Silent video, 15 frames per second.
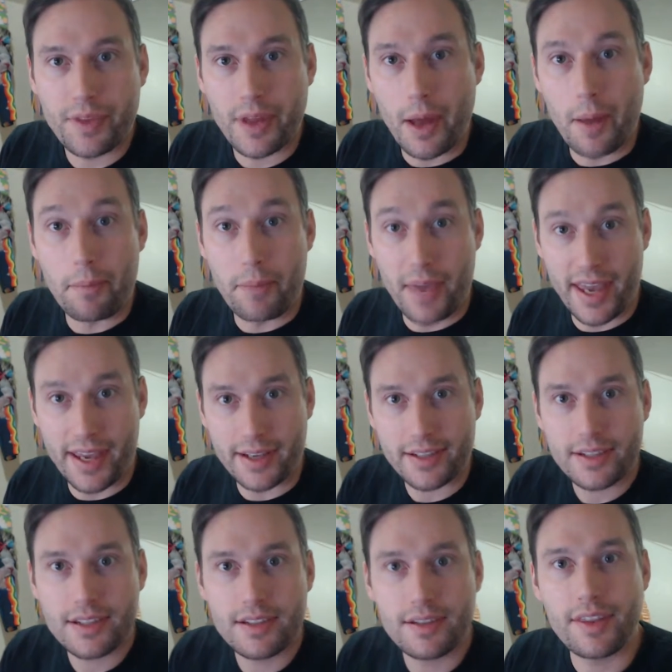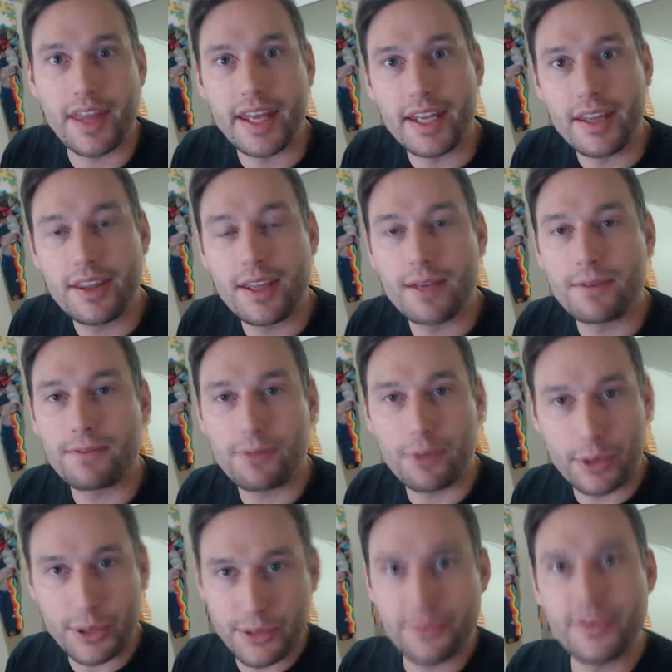a paste that it then
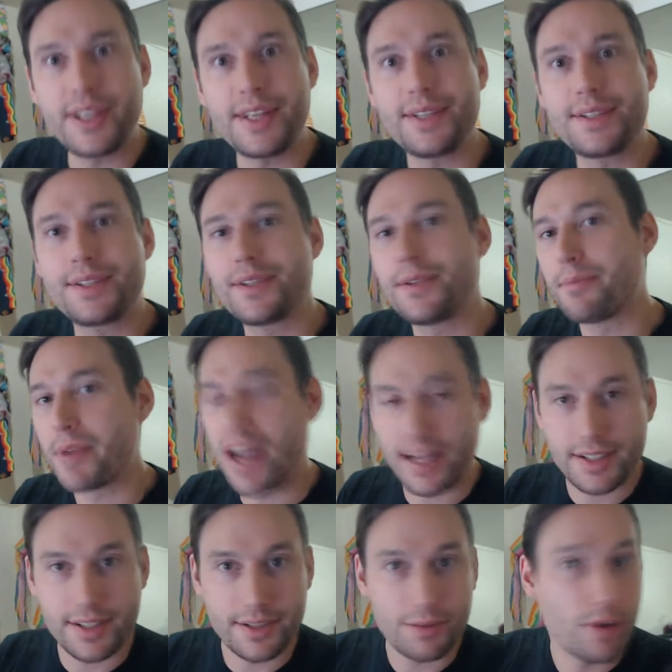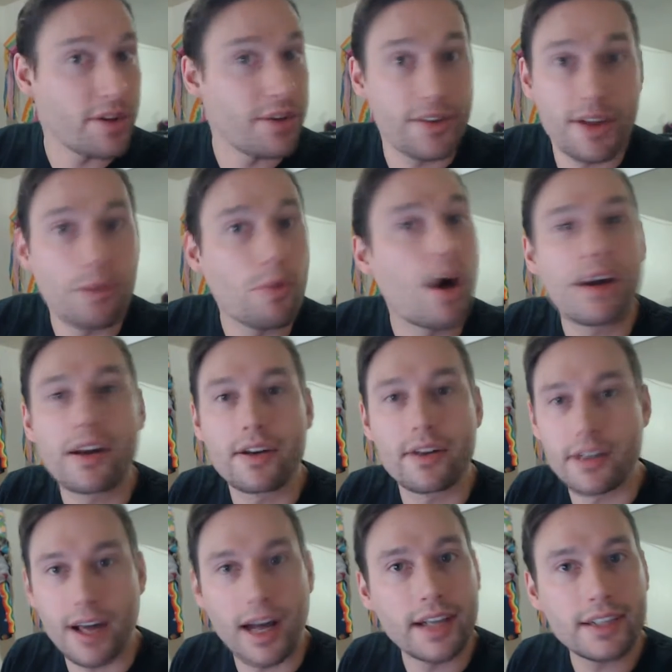force feeds the masses, whether they want it
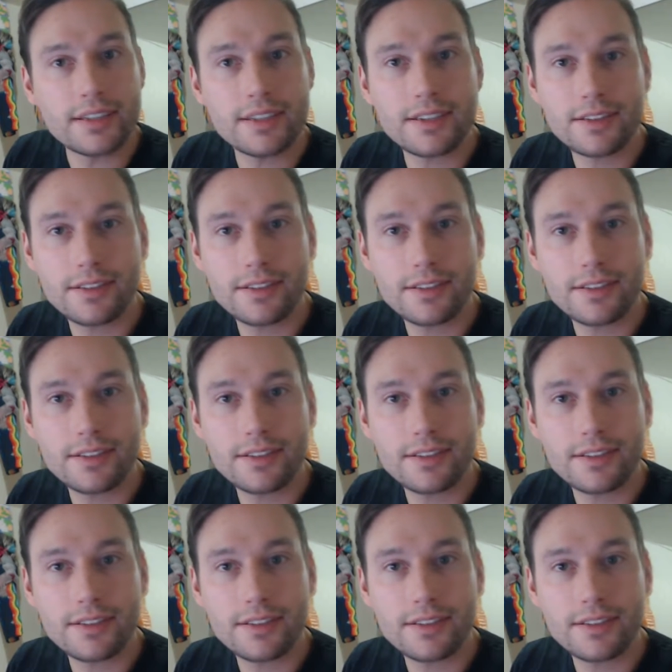or not.